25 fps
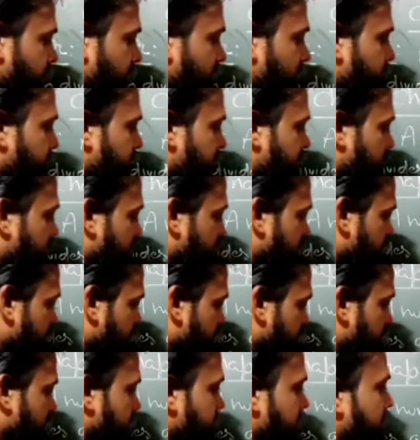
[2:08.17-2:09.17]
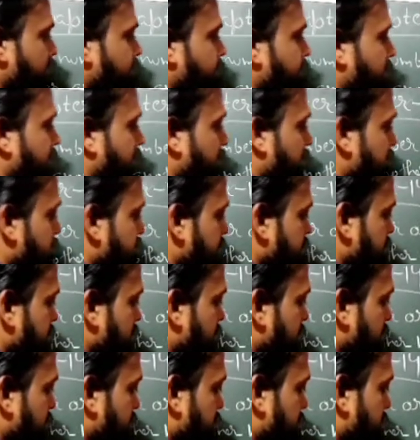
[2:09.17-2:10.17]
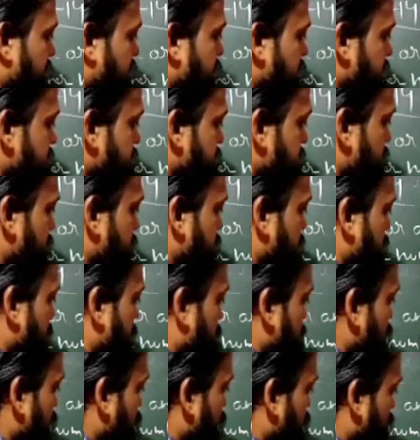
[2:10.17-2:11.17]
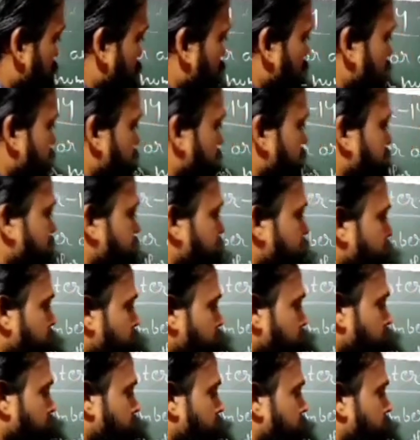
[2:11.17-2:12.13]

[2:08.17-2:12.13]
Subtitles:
by the 5, then it can go with 2.